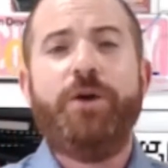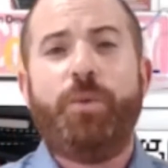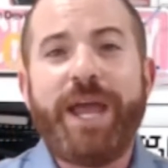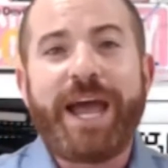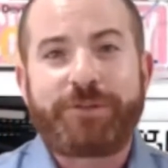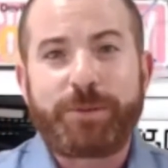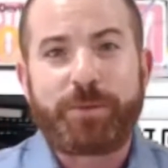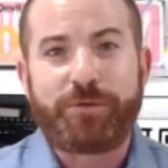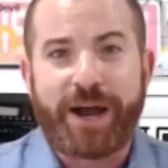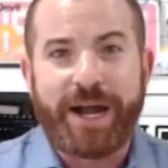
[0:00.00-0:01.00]
we have to
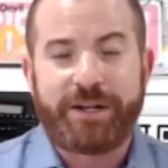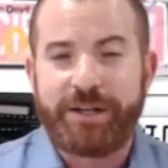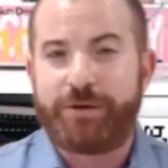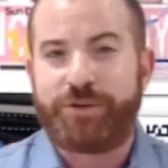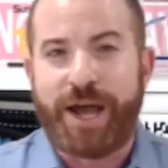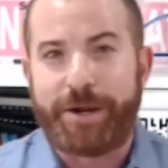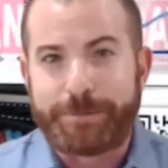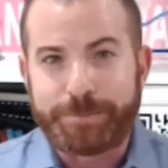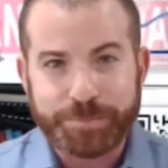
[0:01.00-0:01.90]
provide clear title.